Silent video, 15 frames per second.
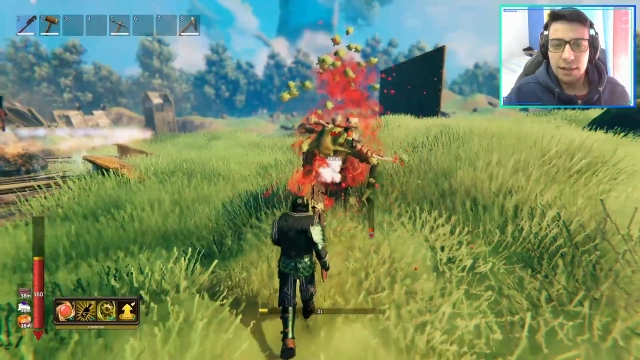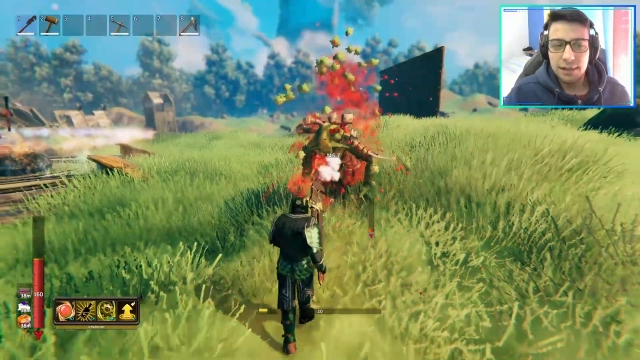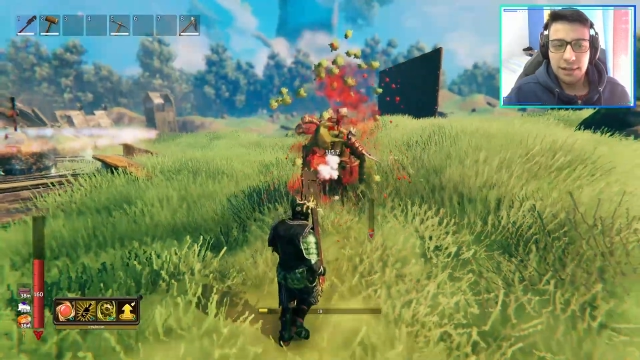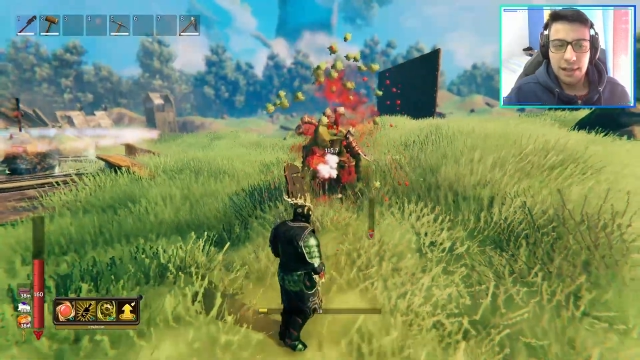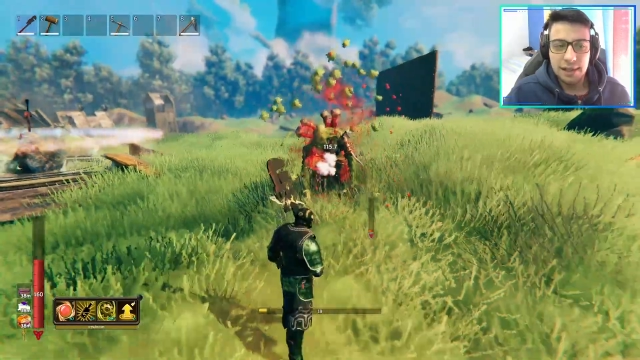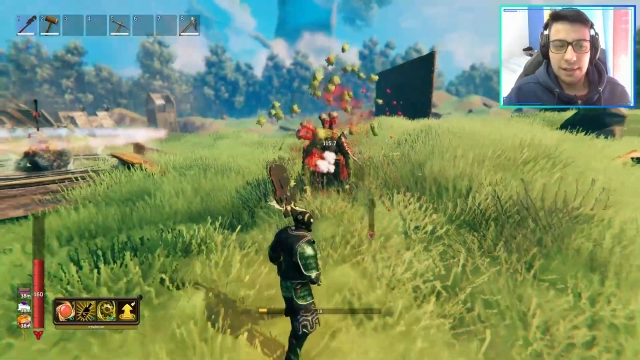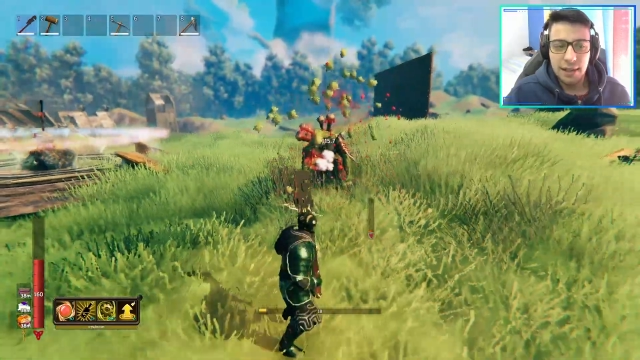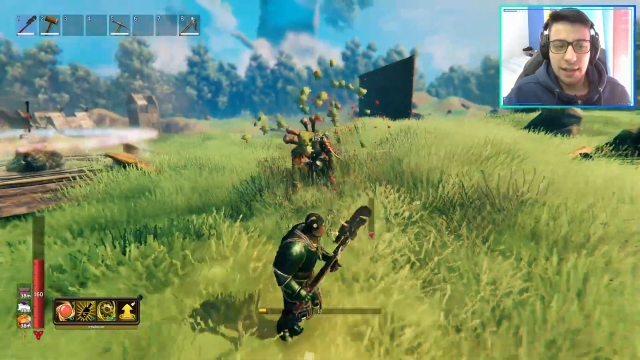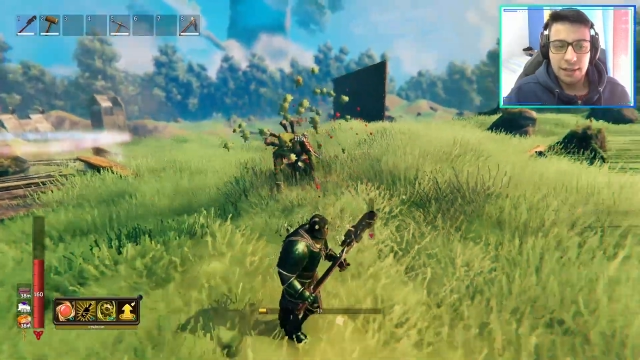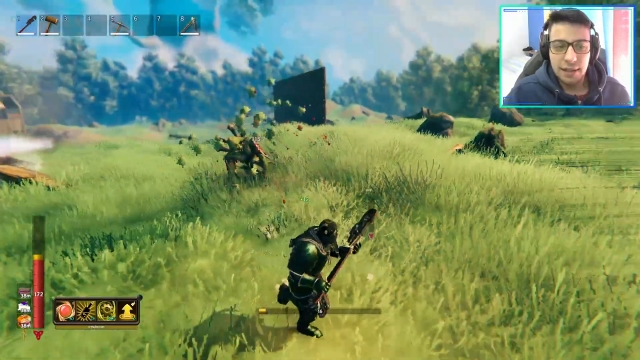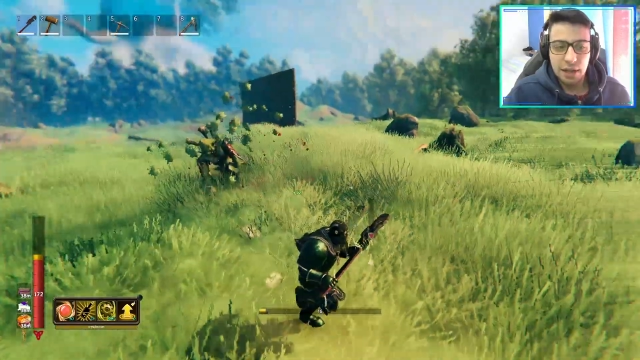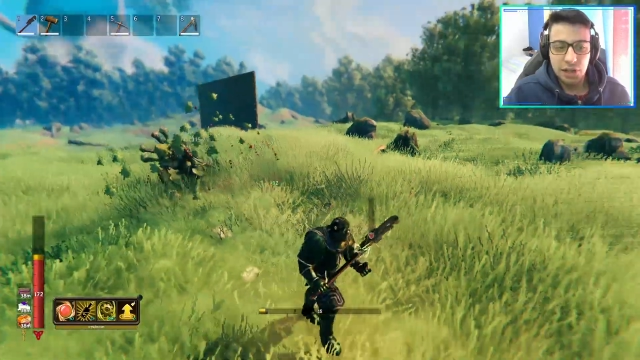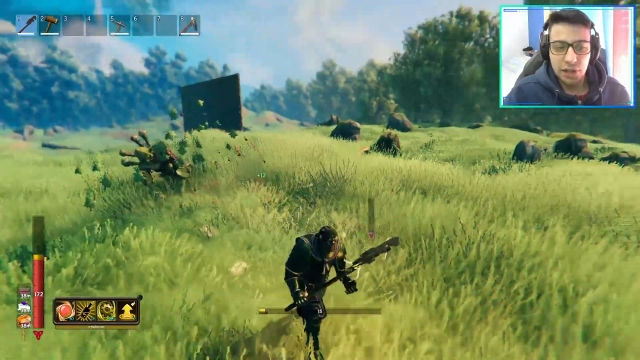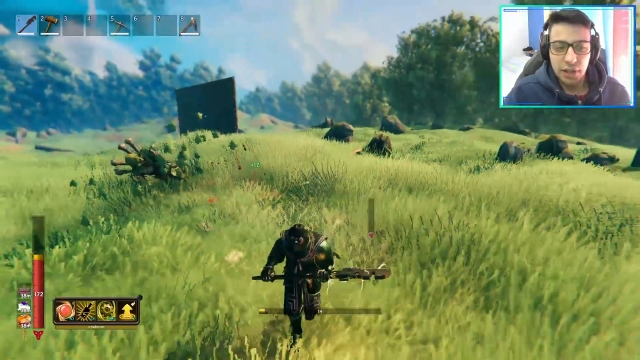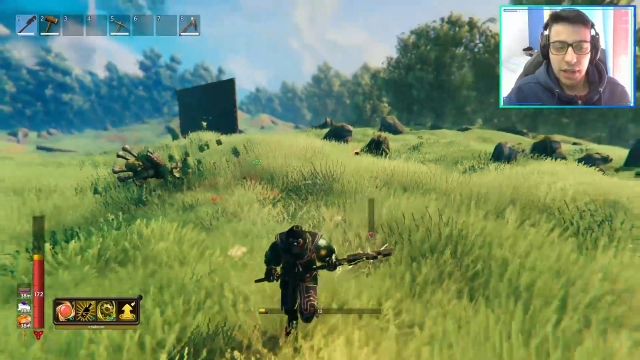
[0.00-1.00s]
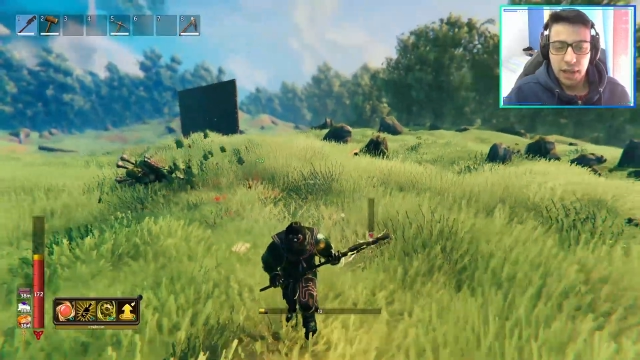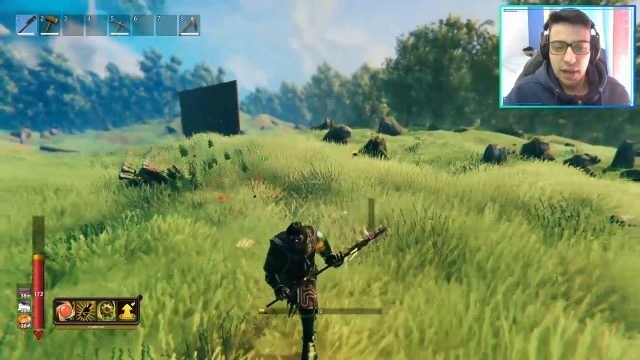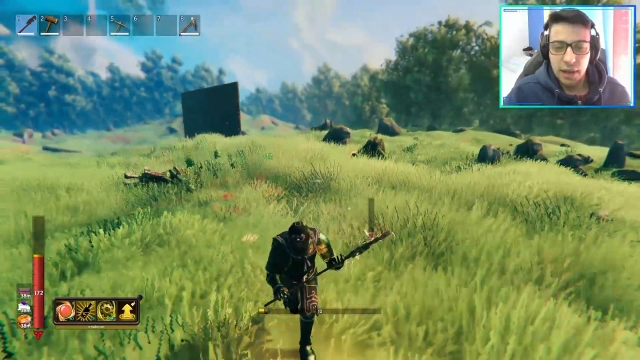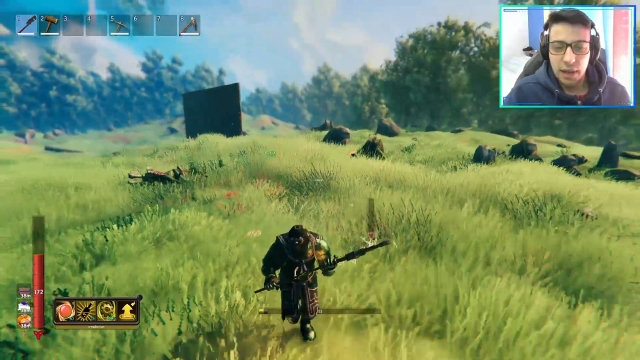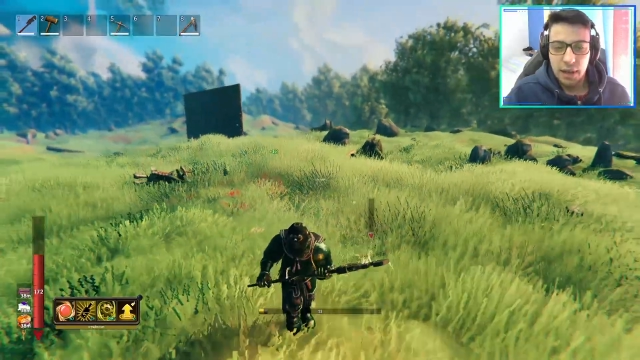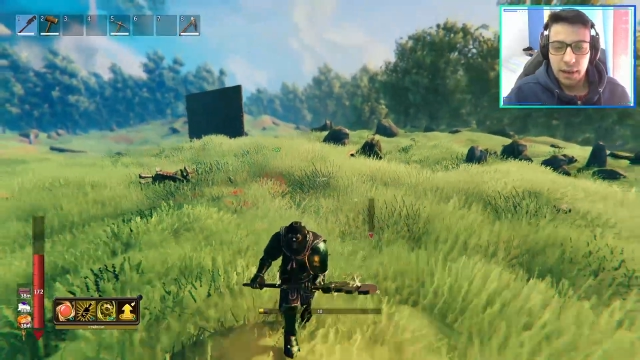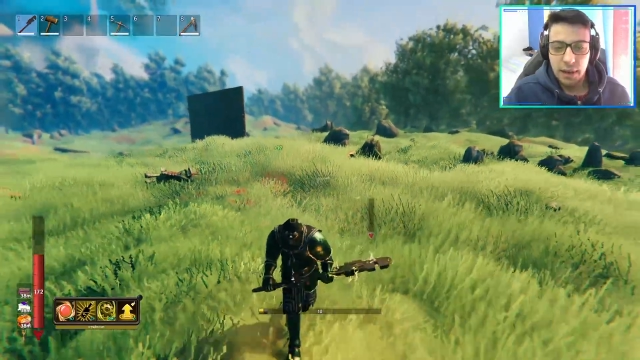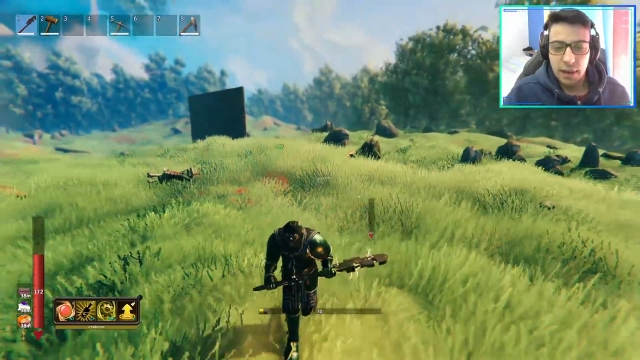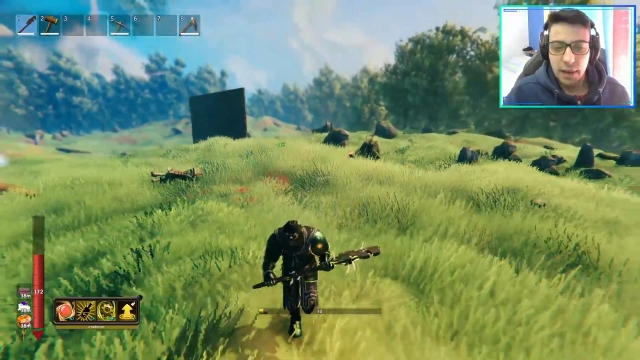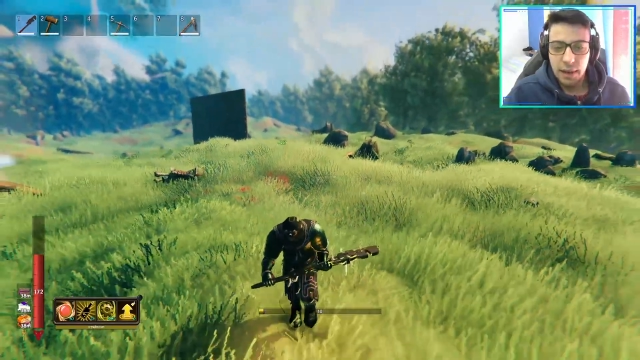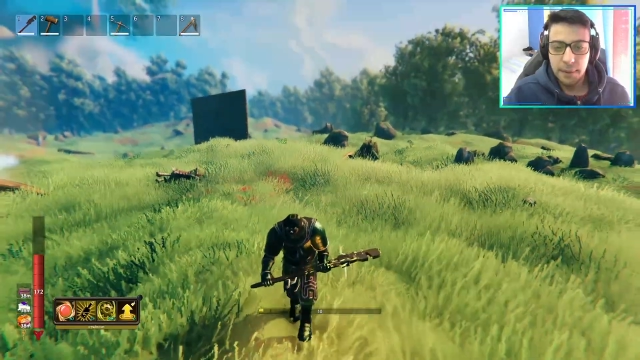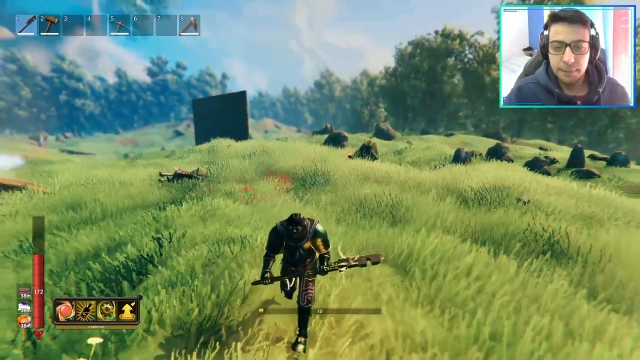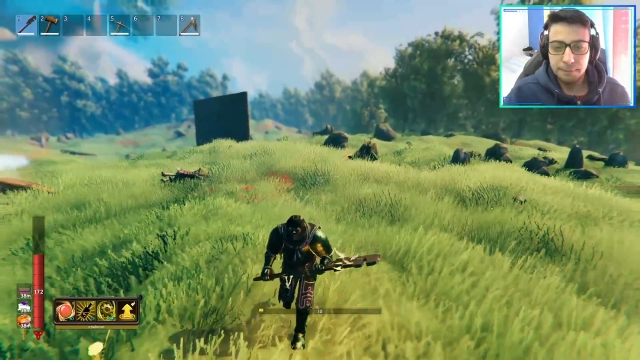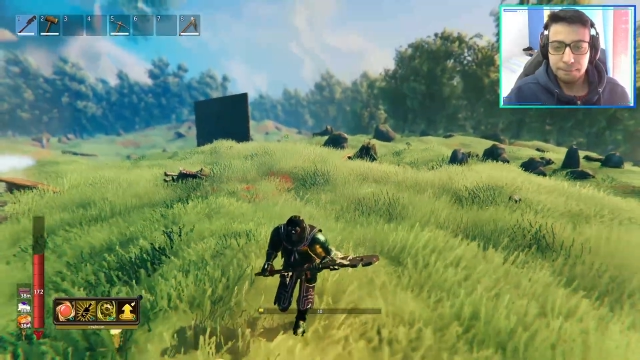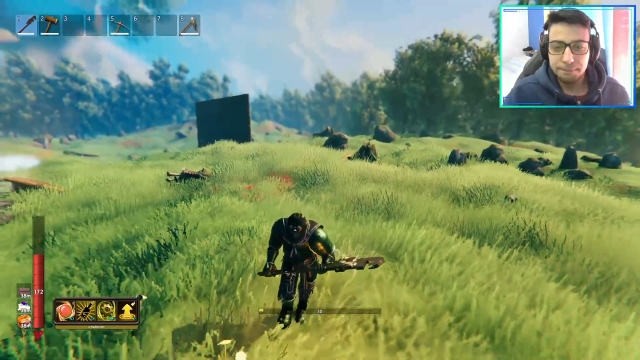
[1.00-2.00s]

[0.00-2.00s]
of sense that it's actually a